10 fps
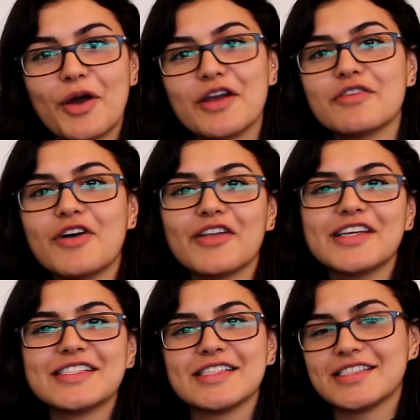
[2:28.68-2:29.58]
part of all
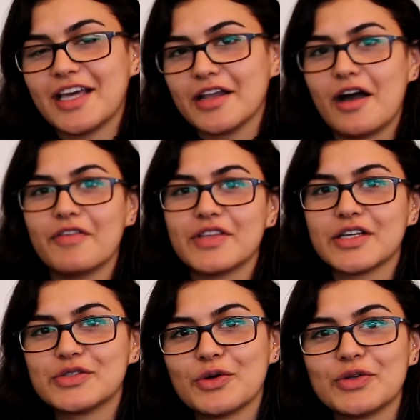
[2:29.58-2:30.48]
this is setting off the
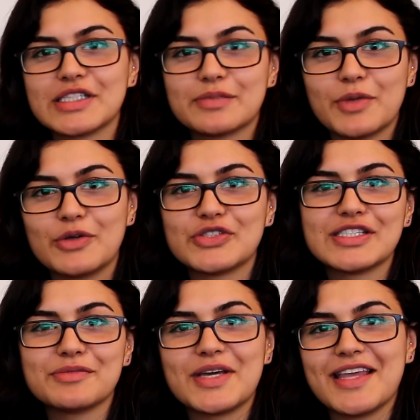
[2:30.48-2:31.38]
controlled
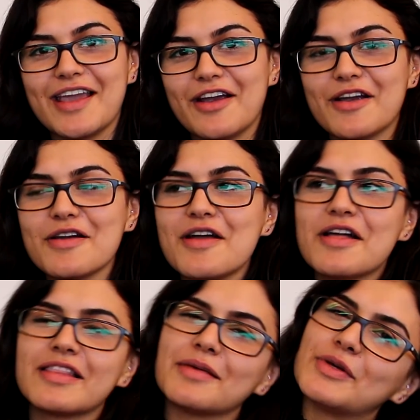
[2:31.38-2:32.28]
explosions mid-air.
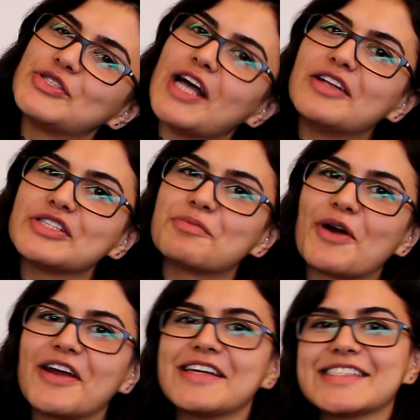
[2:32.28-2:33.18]
The most challenging
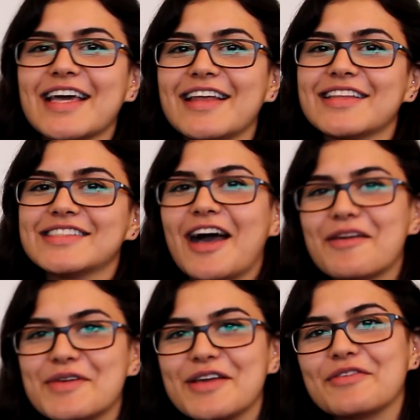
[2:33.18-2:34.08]
part is getting the
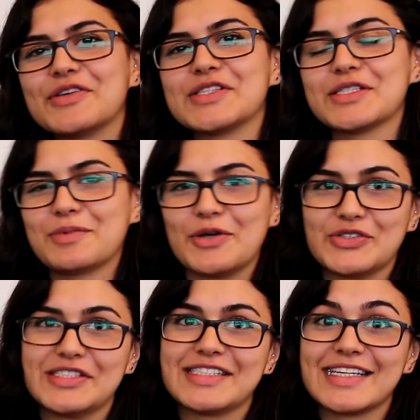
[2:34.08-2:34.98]
timing of those
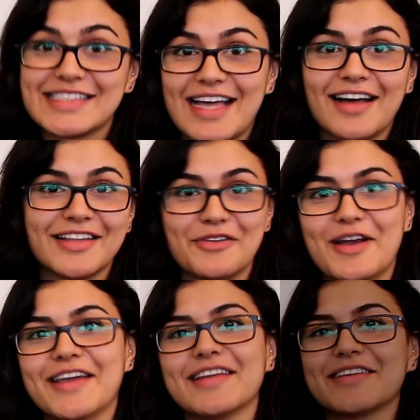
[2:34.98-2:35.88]
explosions exactly
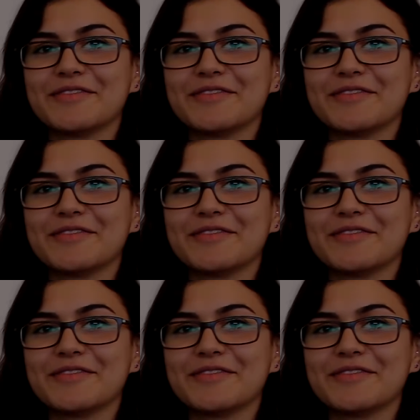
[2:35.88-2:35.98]
right.